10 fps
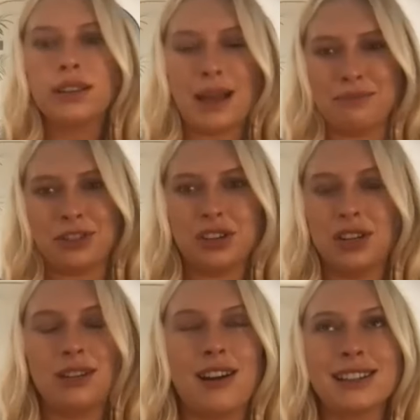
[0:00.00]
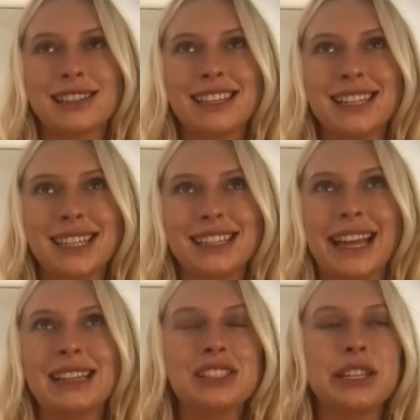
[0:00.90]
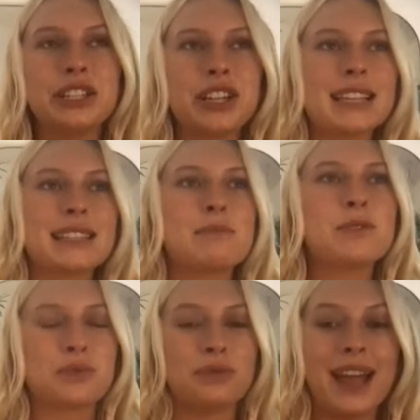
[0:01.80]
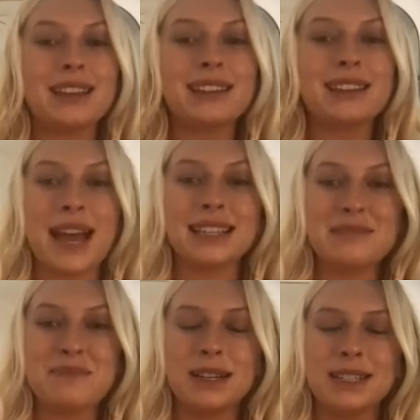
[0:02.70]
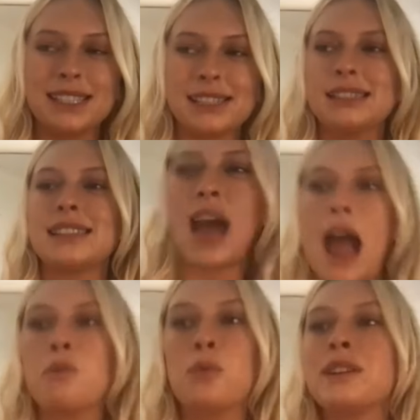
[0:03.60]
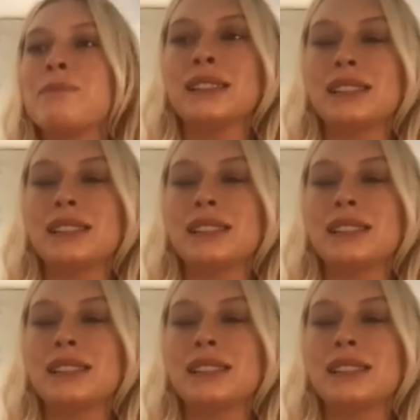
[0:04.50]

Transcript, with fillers: I'm sure, honestly, English teacher has the most random guest appearances that I wouldn't be